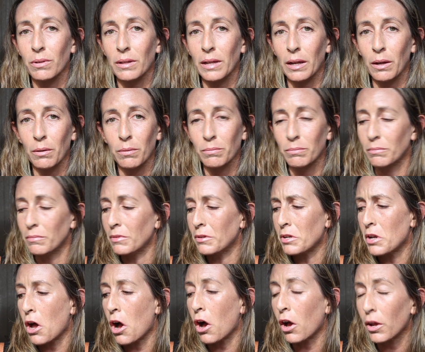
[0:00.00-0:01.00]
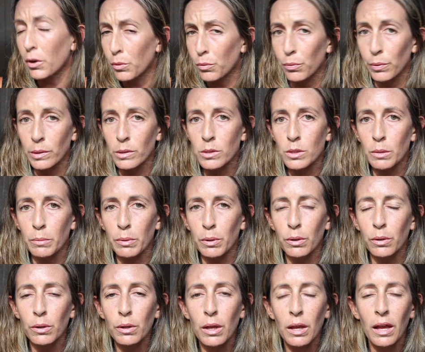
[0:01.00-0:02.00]
like
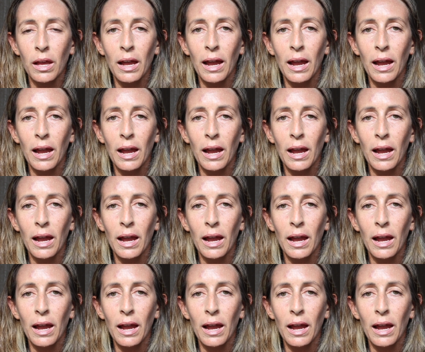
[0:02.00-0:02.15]
non-rinseable.